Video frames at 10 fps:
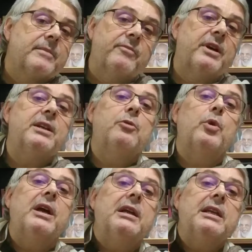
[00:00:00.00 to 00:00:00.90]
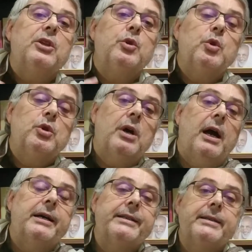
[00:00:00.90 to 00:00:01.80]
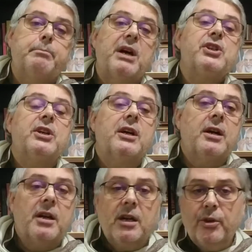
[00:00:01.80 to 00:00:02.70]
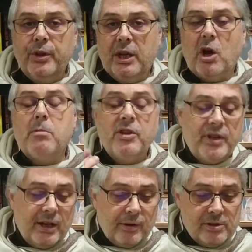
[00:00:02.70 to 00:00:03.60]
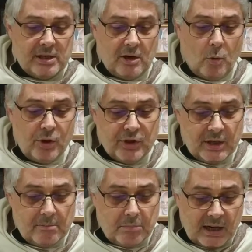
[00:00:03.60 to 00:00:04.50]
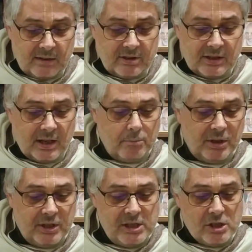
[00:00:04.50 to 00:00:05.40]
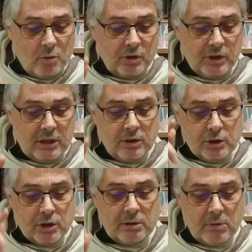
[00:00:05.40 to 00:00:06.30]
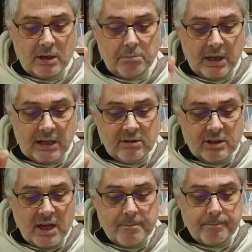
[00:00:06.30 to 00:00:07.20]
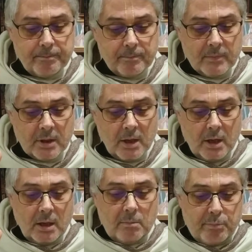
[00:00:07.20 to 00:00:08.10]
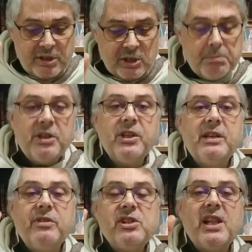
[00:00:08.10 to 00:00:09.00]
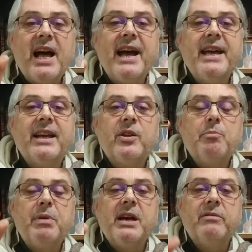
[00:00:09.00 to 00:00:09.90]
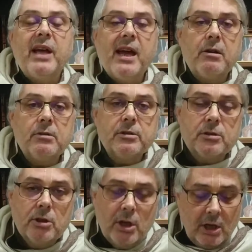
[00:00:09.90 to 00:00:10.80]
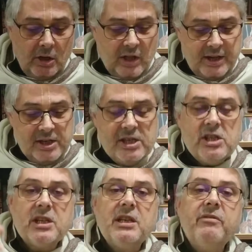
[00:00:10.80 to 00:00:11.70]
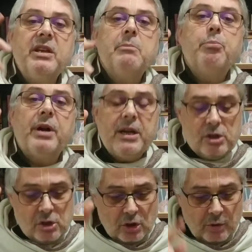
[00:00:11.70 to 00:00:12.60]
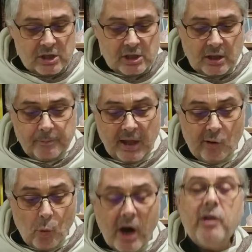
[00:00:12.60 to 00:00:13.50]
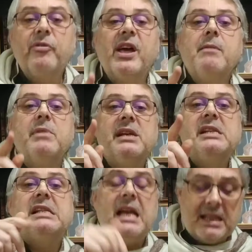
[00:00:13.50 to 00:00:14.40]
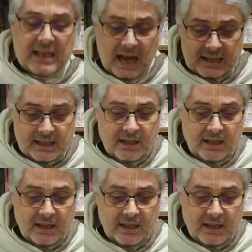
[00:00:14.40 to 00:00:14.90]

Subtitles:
Very rarely do the Bhashyakara or the commentators are quoting Bhagavatam, but he's quoting the Srimad Bhagavatam. Bhishmadev is lying on the bed of arrows, and he's giving prayers to Krishna, and one of them is like that.